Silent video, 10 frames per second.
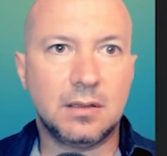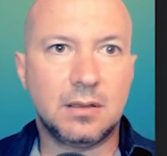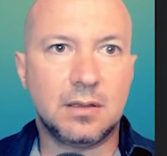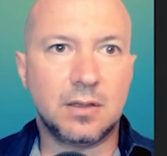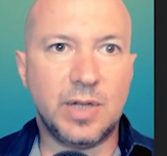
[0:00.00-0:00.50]

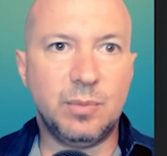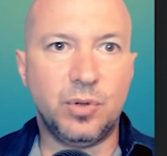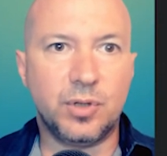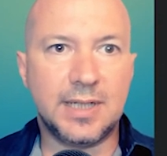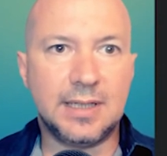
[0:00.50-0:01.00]
So we're
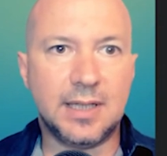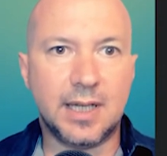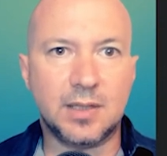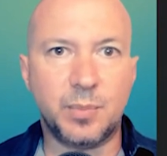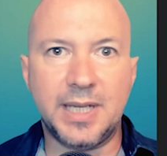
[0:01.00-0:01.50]
importing
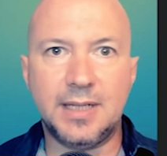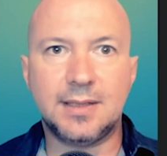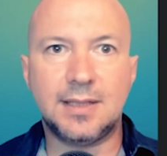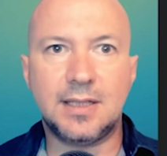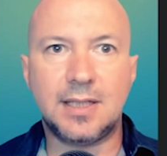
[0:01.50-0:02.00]
the
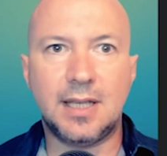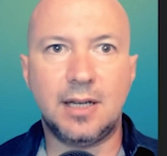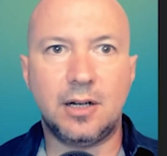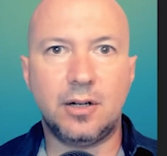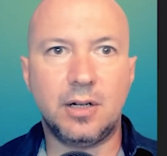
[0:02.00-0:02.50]
dependencies
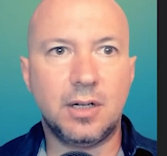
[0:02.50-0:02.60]
here,